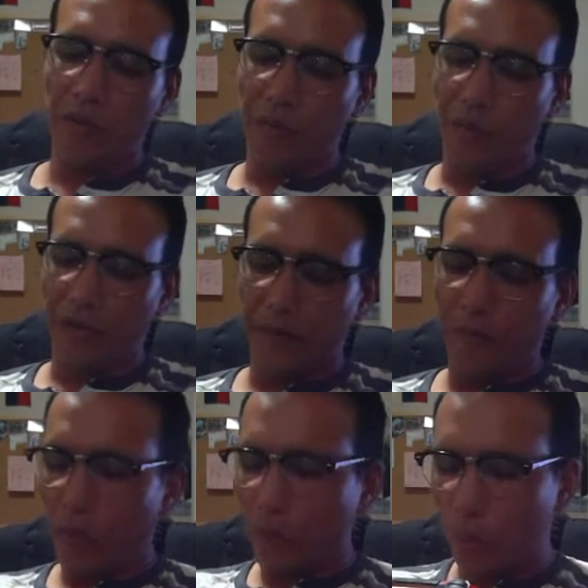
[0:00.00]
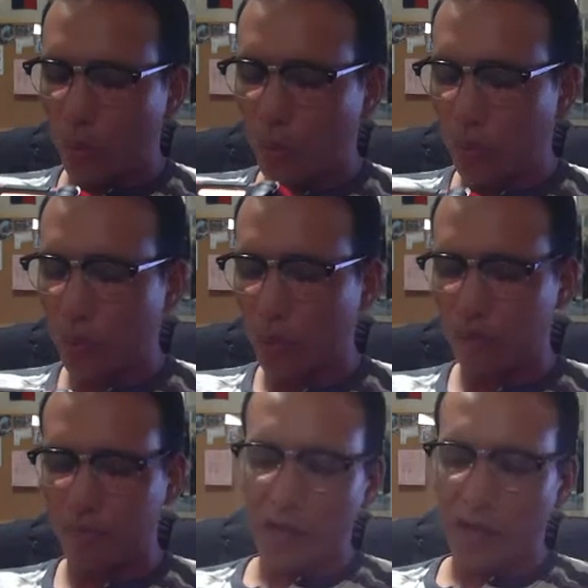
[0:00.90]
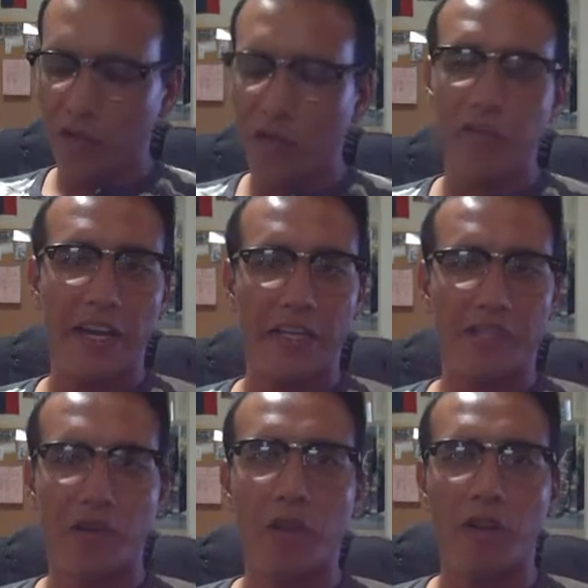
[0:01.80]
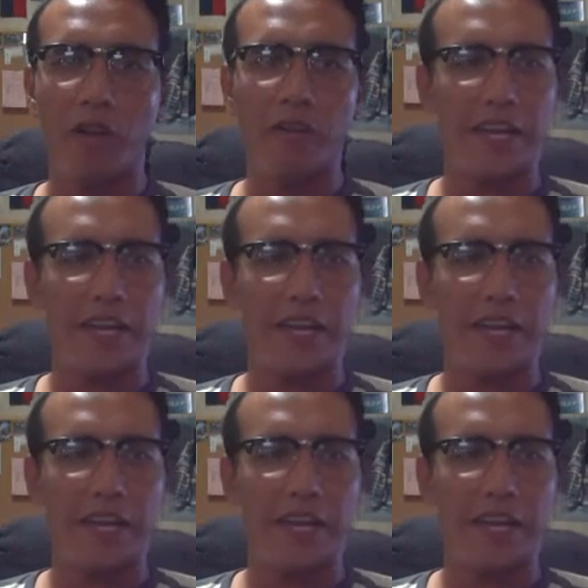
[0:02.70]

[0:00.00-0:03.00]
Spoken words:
But I drew in Flash so long